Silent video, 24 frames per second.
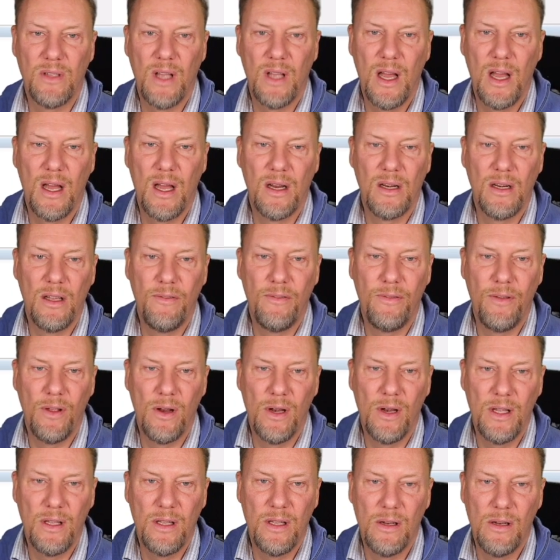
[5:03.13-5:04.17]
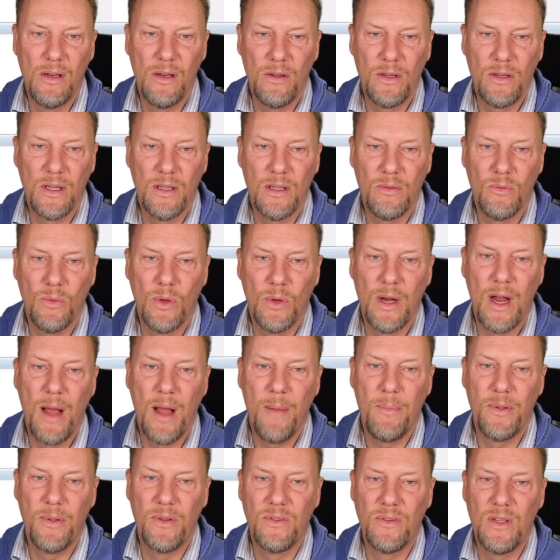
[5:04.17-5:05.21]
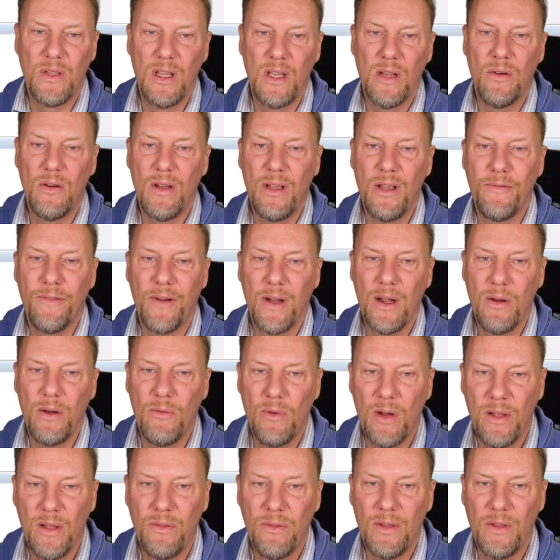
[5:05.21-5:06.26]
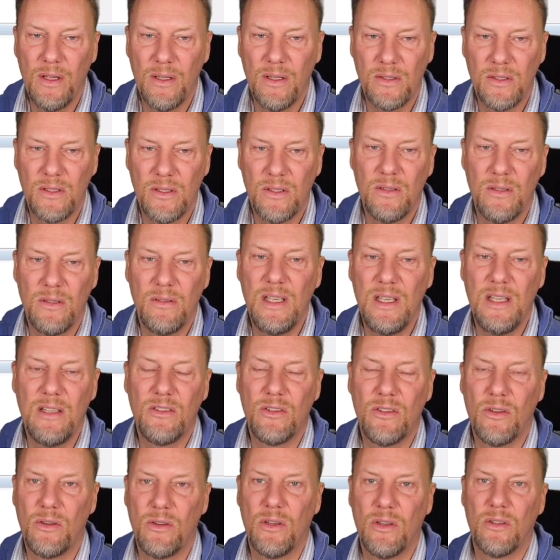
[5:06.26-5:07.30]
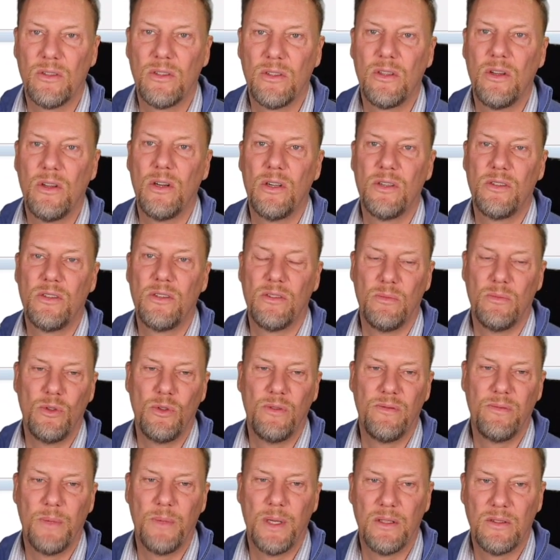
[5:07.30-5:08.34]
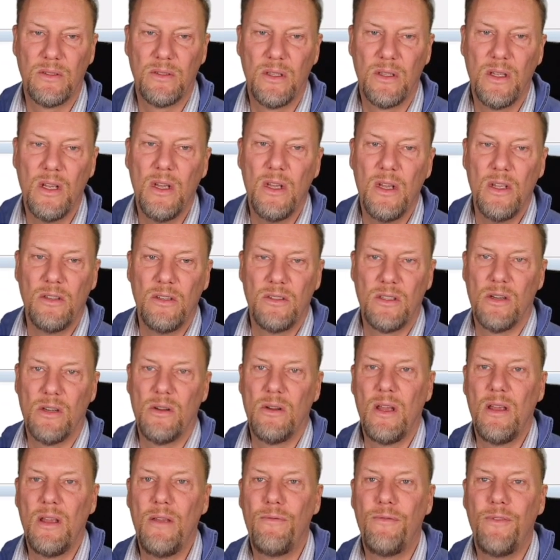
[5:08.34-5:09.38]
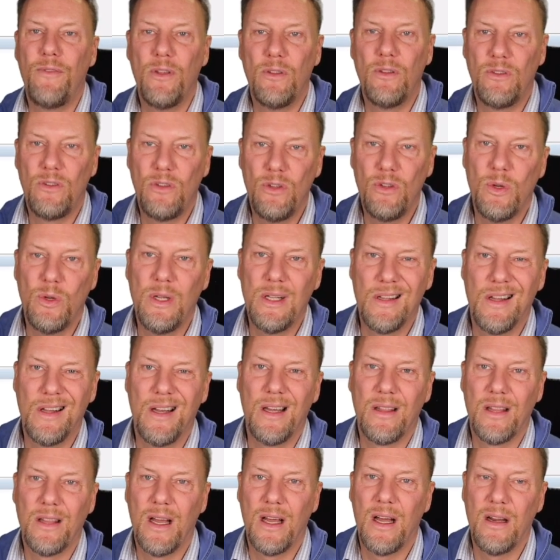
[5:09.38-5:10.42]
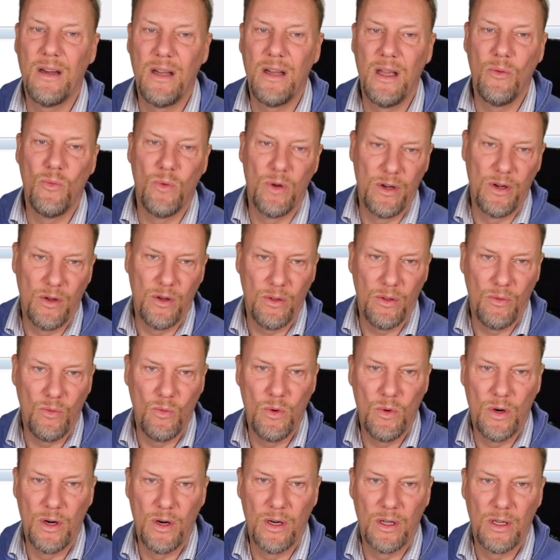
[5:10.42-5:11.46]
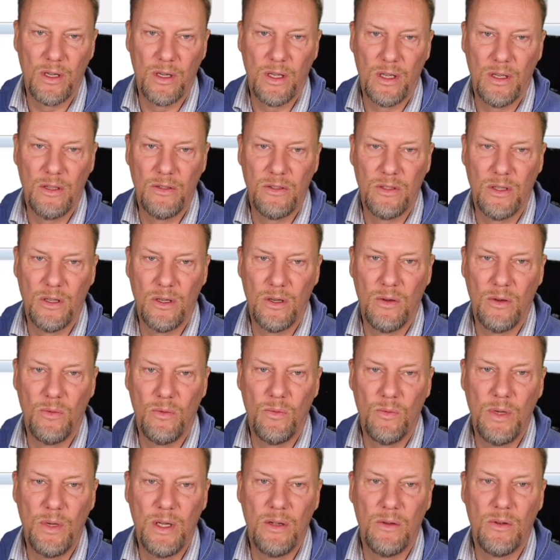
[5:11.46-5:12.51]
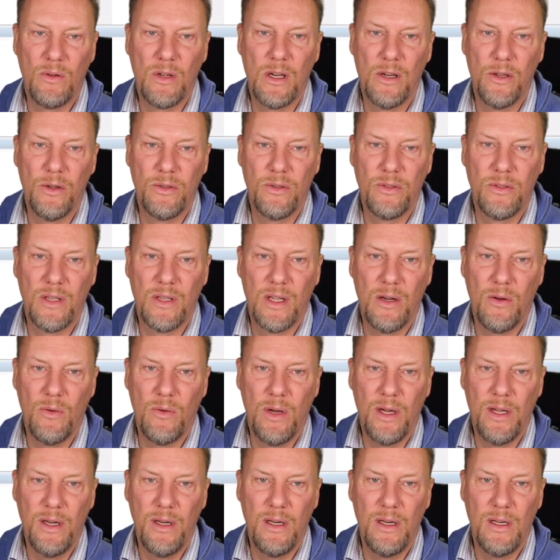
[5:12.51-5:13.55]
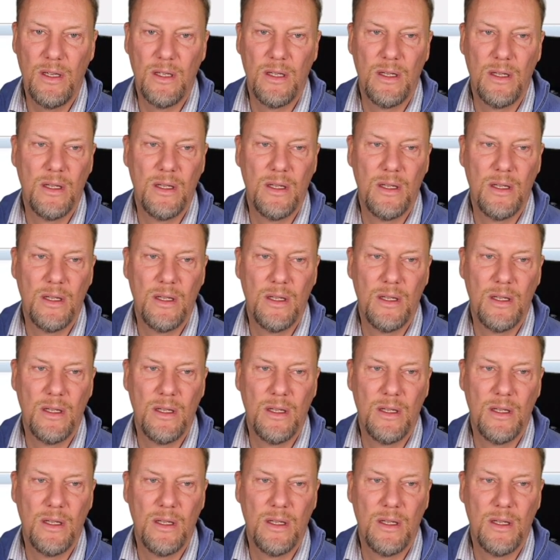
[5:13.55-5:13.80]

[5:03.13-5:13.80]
And if you look at what happens here, if I run this, these are not cursor movements. So if you do it like that, it will not work. So we close that one.